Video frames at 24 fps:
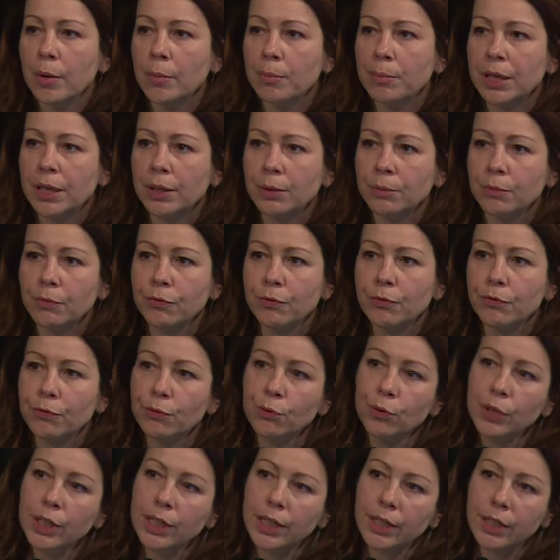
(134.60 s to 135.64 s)
become
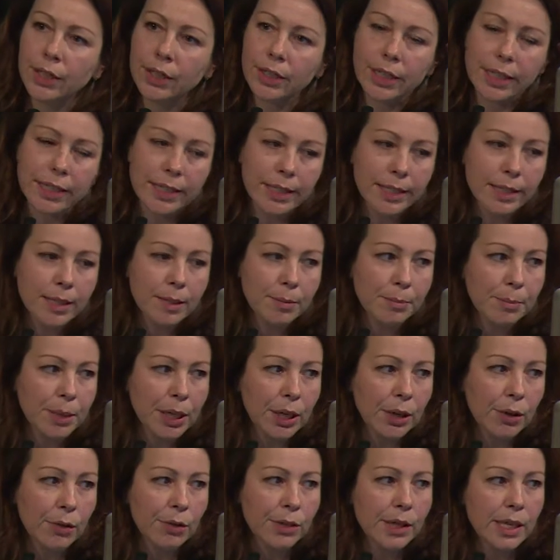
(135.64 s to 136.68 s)
free again
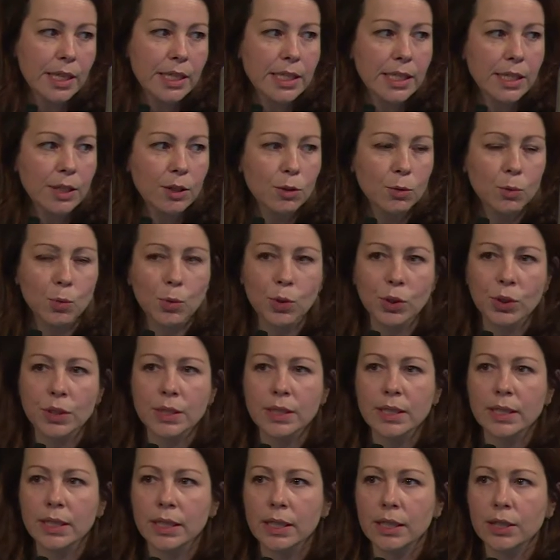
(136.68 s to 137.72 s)
because they didn't want to
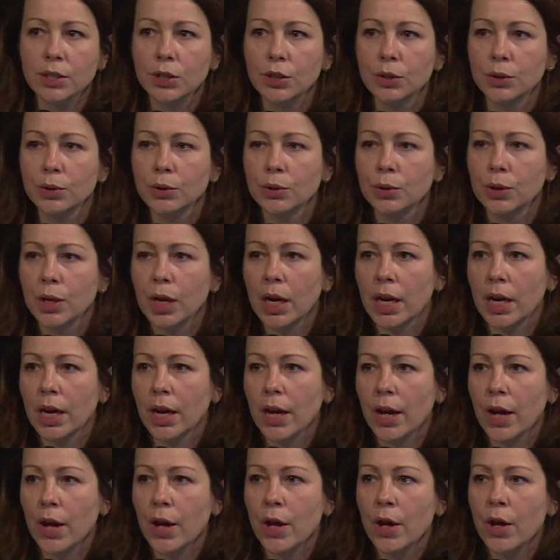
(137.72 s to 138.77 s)
stick to
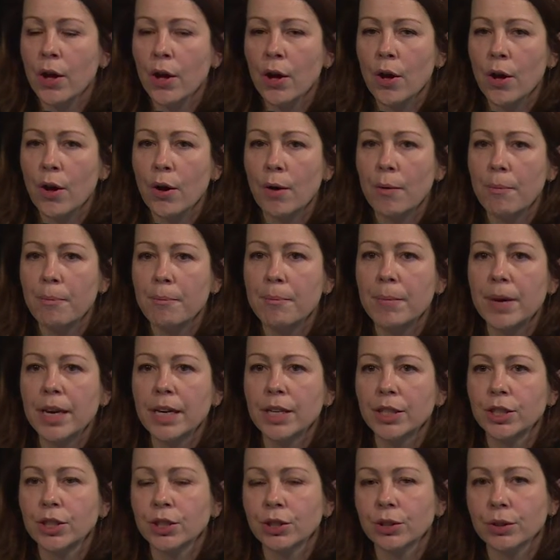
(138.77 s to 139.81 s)
a
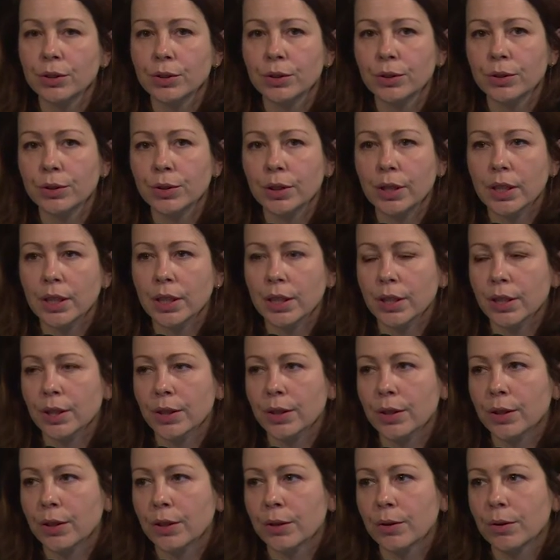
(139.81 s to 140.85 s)
major
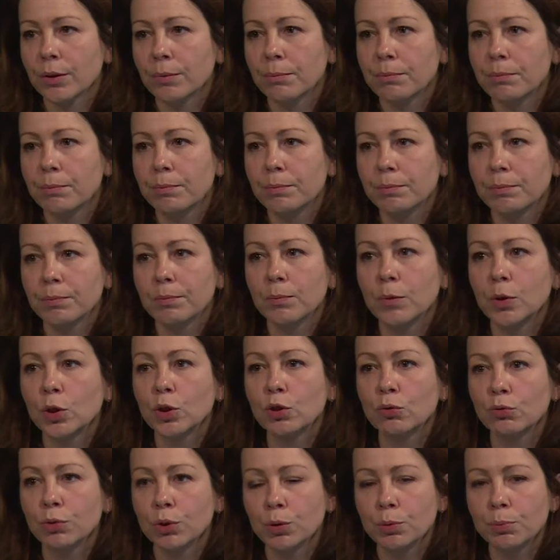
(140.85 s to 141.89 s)

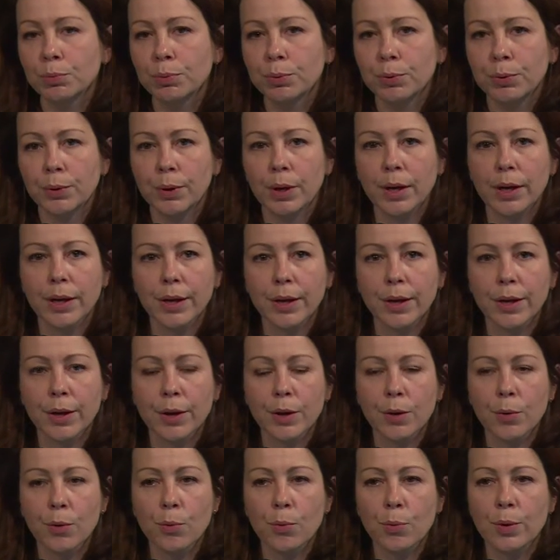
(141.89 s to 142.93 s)
group
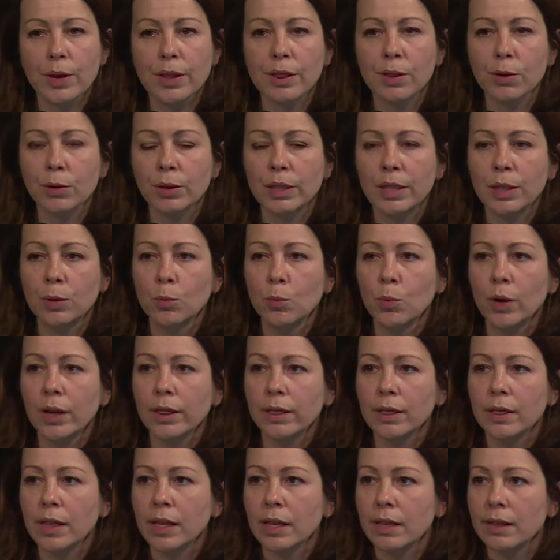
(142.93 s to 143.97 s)
with only
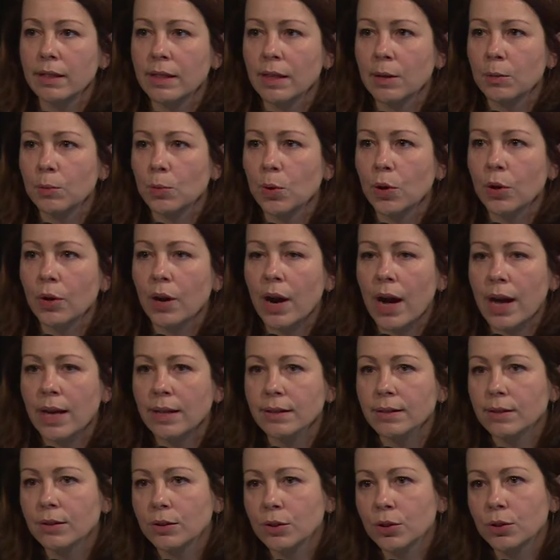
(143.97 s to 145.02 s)
one thing they were
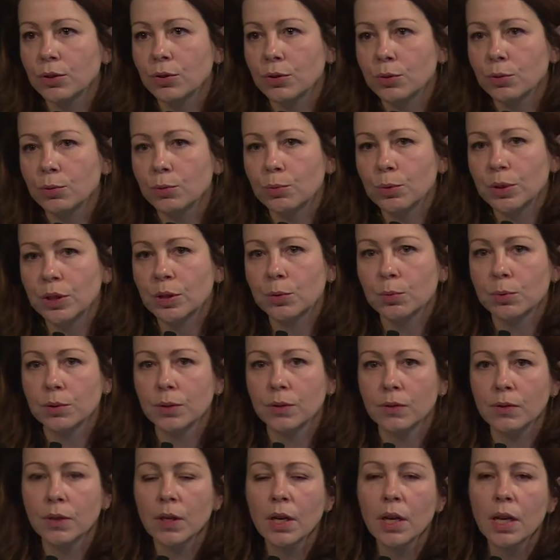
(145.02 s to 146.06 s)
asked to do, which
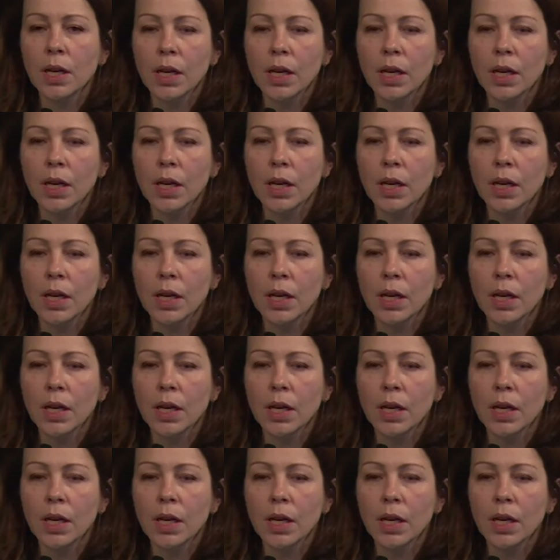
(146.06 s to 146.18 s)
was